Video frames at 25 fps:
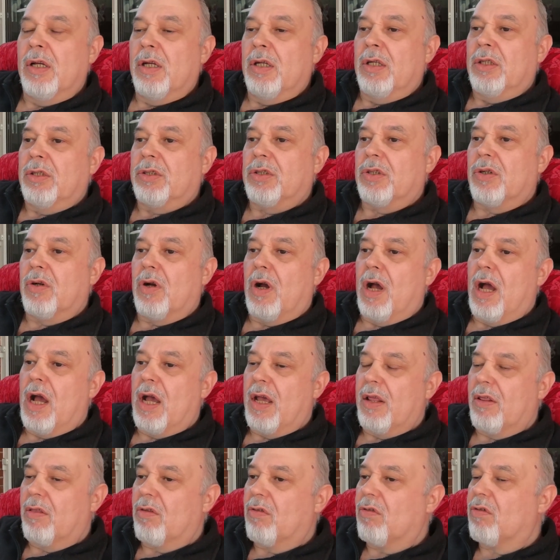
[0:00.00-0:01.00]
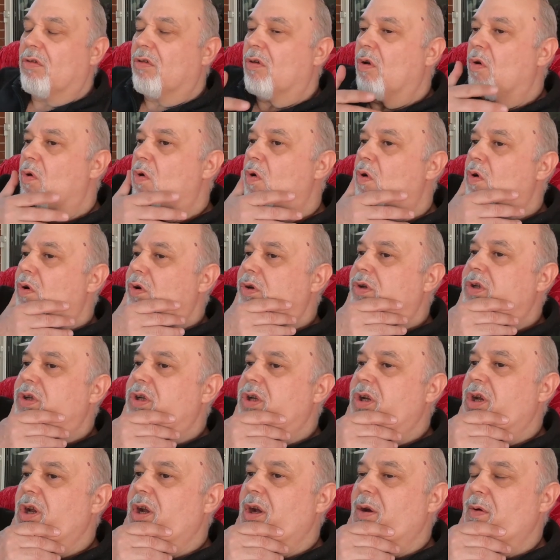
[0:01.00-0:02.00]
So I thought
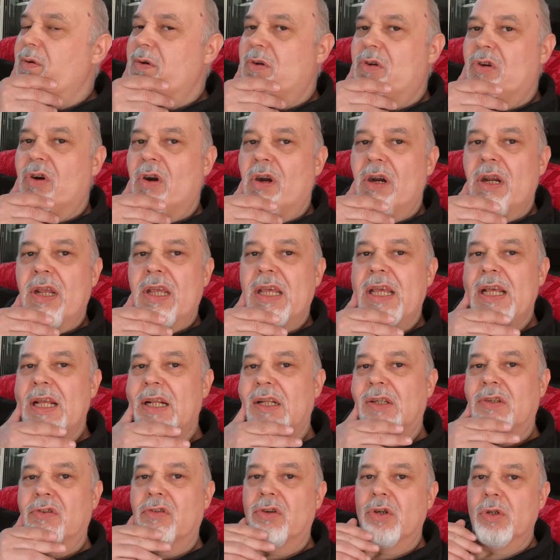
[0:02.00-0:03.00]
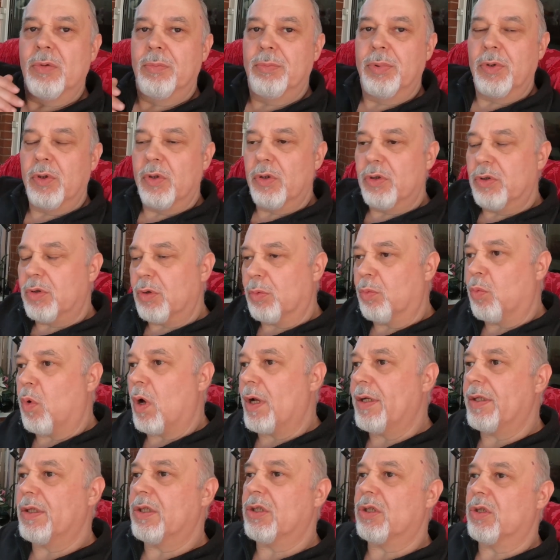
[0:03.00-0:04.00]
I would try and kill two birds with
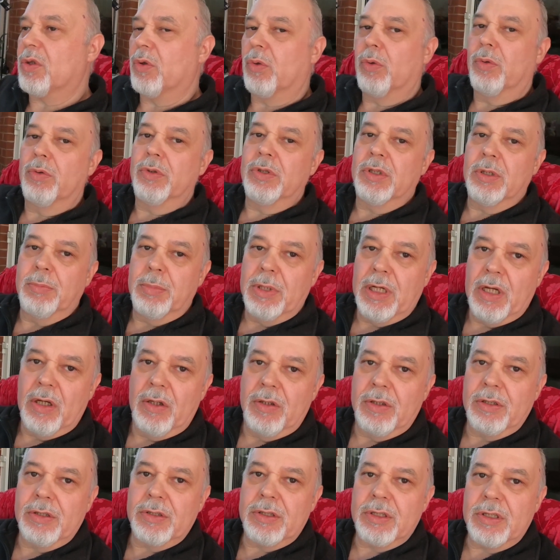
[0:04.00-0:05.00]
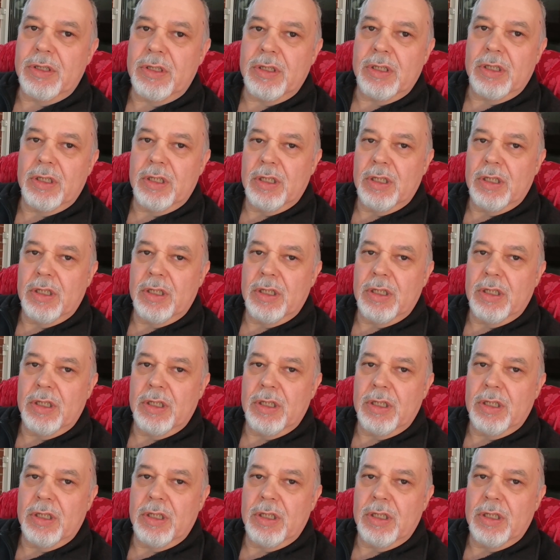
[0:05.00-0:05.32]
one stone, to be honest.